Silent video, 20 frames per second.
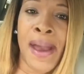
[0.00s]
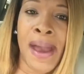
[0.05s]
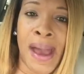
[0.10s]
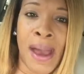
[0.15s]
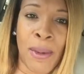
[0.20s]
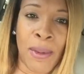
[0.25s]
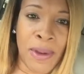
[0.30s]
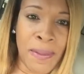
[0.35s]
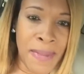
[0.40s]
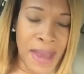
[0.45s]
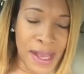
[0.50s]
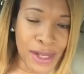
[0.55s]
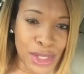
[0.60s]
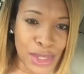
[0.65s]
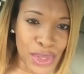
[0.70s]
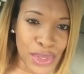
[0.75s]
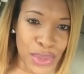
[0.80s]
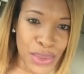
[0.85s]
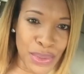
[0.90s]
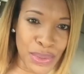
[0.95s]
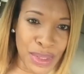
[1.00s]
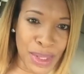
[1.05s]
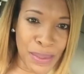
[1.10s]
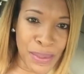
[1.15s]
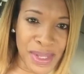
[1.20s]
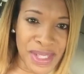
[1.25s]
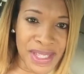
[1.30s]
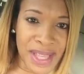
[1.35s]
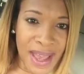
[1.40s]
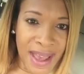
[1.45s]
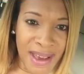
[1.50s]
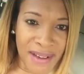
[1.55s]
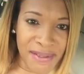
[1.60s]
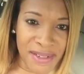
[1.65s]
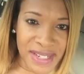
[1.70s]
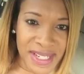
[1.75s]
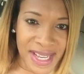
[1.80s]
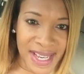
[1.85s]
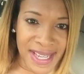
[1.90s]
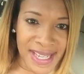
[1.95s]
I went back to school, I went to
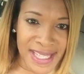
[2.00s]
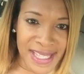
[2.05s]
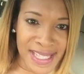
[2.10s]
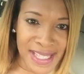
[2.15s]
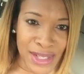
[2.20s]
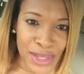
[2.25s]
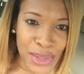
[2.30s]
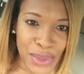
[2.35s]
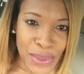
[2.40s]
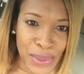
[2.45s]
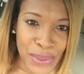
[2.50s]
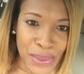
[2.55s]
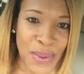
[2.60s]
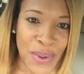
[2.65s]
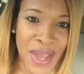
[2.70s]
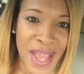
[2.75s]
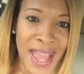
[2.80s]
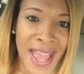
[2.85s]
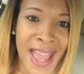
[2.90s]
advertising school.